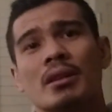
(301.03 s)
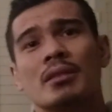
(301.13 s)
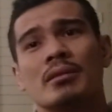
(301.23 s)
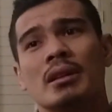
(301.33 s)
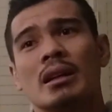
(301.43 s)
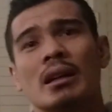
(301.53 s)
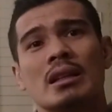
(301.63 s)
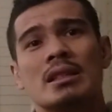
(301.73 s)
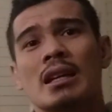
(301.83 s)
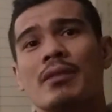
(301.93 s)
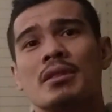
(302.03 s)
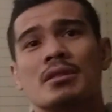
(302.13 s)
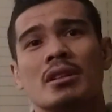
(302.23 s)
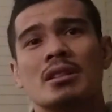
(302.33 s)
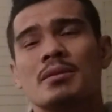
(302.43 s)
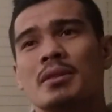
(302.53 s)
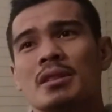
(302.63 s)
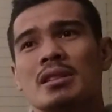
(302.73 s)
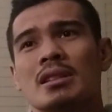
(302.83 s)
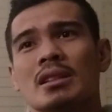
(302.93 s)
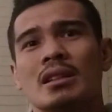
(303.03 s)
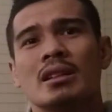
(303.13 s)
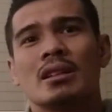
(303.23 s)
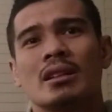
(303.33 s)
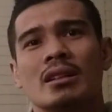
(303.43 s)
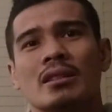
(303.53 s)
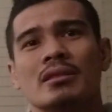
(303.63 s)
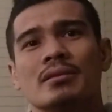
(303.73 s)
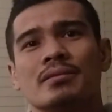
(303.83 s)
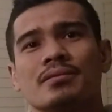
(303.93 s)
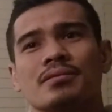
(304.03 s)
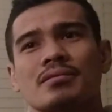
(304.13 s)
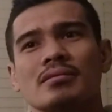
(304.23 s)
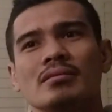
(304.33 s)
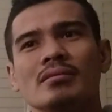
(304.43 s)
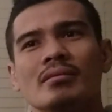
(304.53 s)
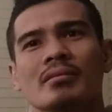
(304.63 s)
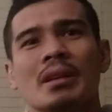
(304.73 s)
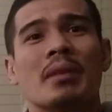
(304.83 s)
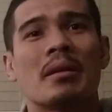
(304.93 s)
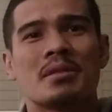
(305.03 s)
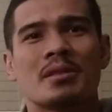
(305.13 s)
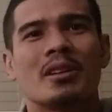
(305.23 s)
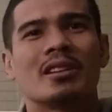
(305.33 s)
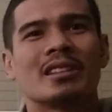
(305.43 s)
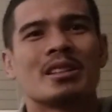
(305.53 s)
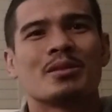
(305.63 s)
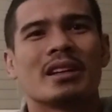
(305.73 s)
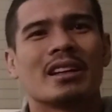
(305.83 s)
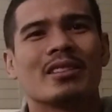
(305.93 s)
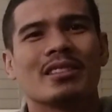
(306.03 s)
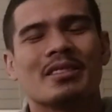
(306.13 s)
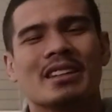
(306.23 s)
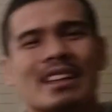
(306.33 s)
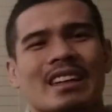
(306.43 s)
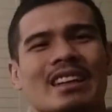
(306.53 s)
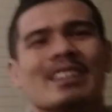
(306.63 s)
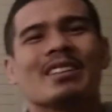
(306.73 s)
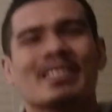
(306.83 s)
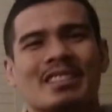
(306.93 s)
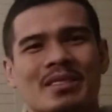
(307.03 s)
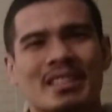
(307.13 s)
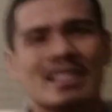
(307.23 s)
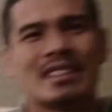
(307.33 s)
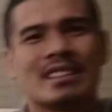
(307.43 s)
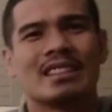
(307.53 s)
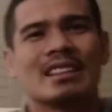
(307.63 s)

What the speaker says: One of the staff in Solar Sports. You know, maybe I'm strong. That's why he called me Golden Fist.